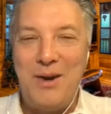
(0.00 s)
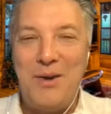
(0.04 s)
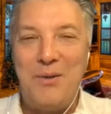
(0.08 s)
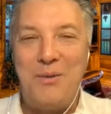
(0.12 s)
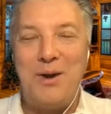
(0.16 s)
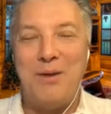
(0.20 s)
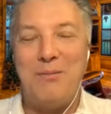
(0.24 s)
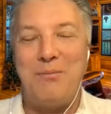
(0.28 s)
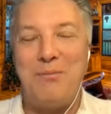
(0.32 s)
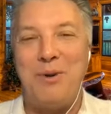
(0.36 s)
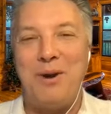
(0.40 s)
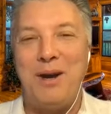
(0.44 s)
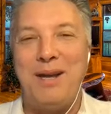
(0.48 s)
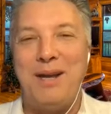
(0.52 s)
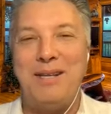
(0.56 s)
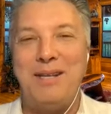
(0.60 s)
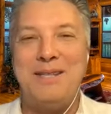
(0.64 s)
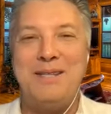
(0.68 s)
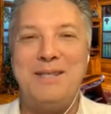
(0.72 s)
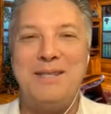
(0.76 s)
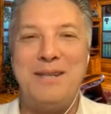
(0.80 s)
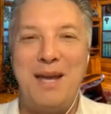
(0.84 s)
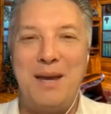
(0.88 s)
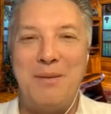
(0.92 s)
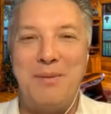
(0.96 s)
We have Brian
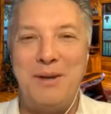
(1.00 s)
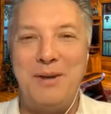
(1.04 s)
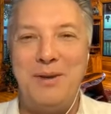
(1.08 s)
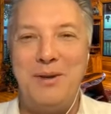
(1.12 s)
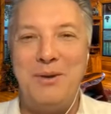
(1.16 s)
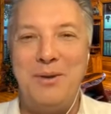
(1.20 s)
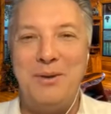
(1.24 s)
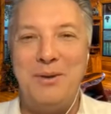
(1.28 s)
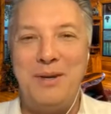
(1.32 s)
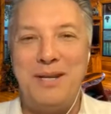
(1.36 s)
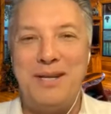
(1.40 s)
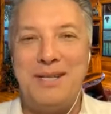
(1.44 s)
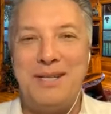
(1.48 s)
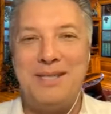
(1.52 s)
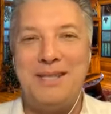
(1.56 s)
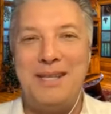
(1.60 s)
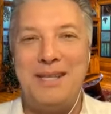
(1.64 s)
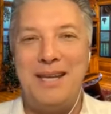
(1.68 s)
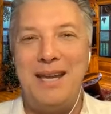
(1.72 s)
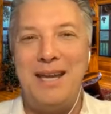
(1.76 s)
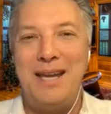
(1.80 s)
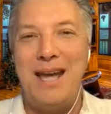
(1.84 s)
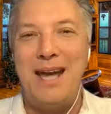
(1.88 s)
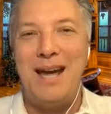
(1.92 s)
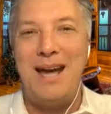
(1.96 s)
Zabin, who is
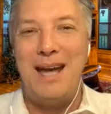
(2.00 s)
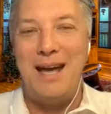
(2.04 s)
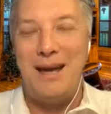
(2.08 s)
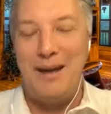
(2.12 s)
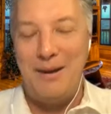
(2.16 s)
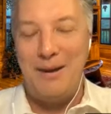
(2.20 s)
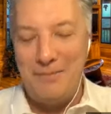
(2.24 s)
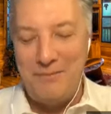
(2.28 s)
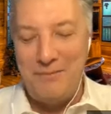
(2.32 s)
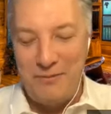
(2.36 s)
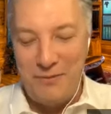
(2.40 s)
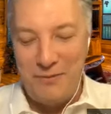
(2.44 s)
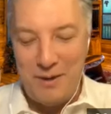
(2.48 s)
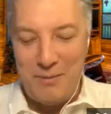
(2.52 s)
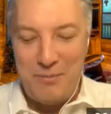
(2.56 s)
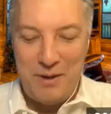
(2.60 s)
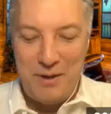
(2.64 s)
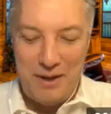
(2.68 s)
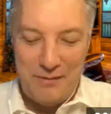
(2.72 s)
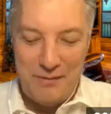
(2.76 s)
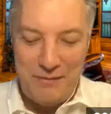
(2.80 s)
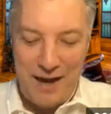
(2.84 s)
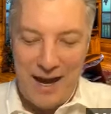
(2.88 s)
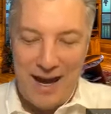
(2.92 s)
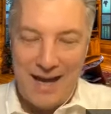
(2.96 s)
the
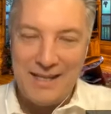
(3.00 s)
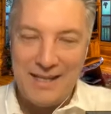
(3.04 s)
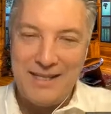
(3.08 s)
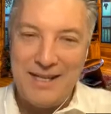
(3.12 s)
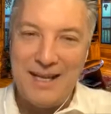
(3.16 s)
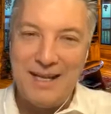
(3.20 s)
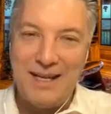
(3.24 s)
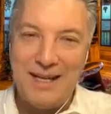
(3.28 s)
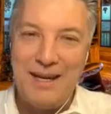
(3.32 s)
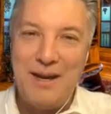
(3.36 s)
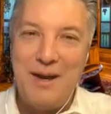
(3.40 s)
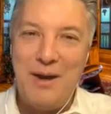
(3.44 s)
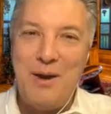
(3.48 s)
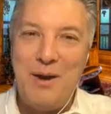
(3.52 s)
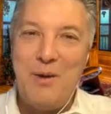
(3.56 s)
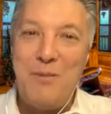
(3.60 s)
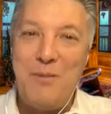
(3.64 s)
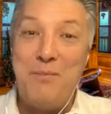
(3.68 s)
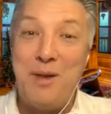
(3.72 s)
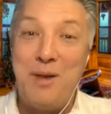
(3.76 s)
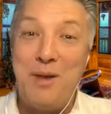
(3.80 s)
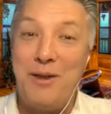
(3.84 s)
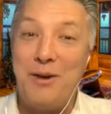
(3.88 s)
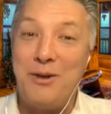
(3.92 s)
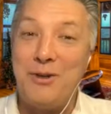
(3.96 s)
VP of Ad Tech,
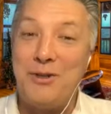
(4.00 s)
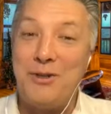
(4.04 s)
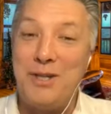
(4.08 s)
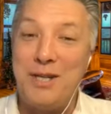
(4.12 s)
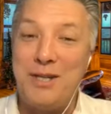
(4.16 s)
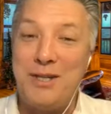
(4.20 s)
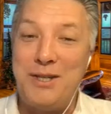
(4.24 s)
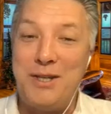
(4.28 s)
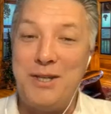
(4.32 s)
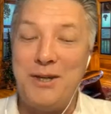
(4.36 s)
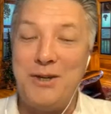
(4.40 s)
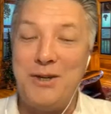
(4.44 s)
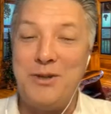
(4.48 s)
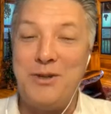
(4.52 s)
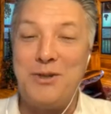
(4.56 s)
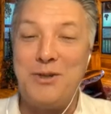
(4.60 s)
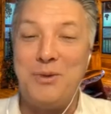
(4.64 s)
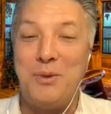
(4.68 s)
been there 6 years.